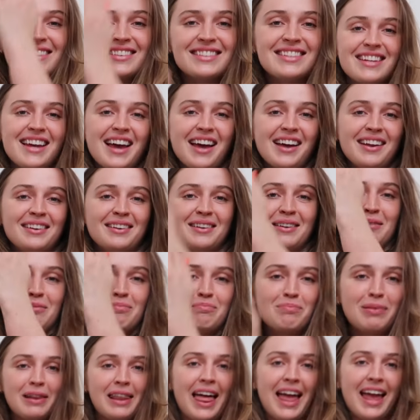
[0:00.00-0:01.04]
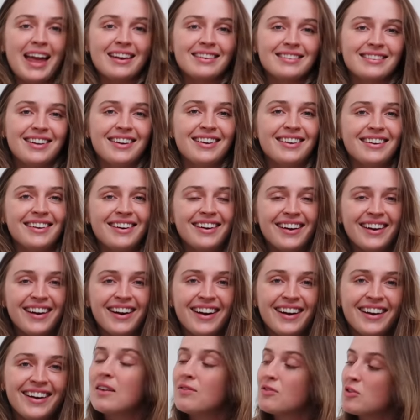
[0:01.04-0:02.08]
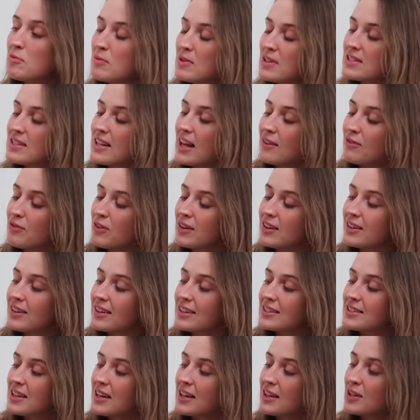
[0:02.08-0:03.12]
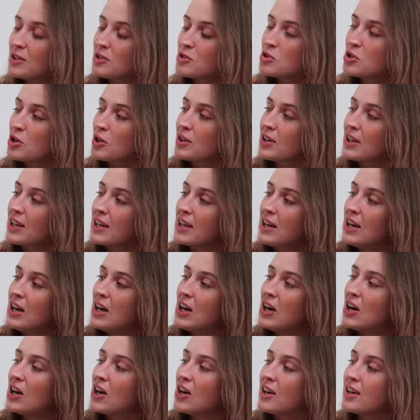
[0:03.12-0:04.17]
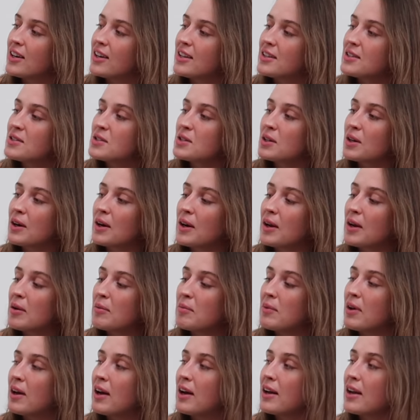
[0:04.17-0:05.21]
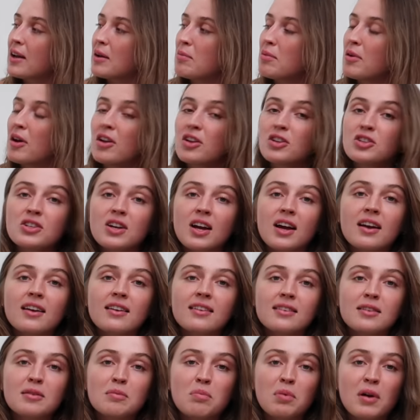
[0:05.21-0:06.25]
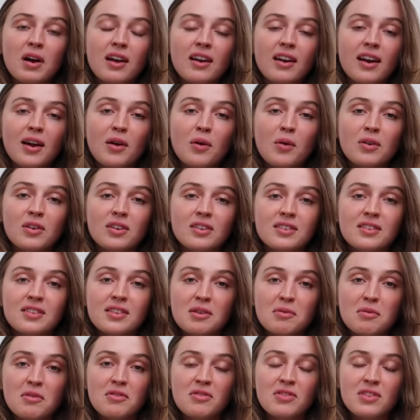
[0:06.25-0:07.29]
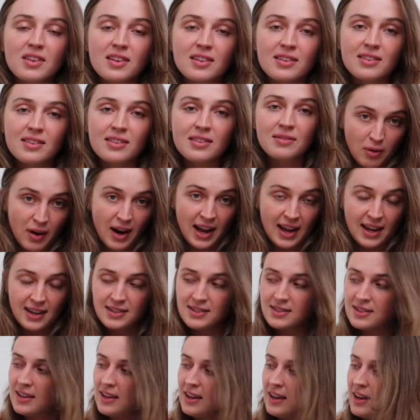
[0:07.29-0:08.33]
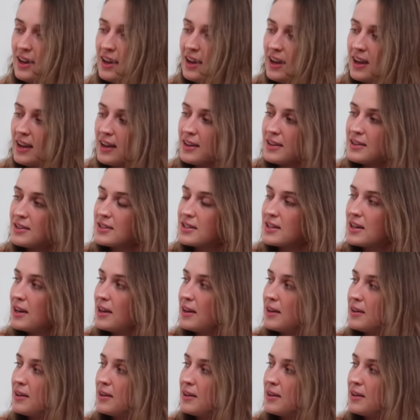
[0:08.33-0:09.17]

dead plant. If you missed that fun and exciting journey on Instagram, I apologize, but I ordered some of this grass and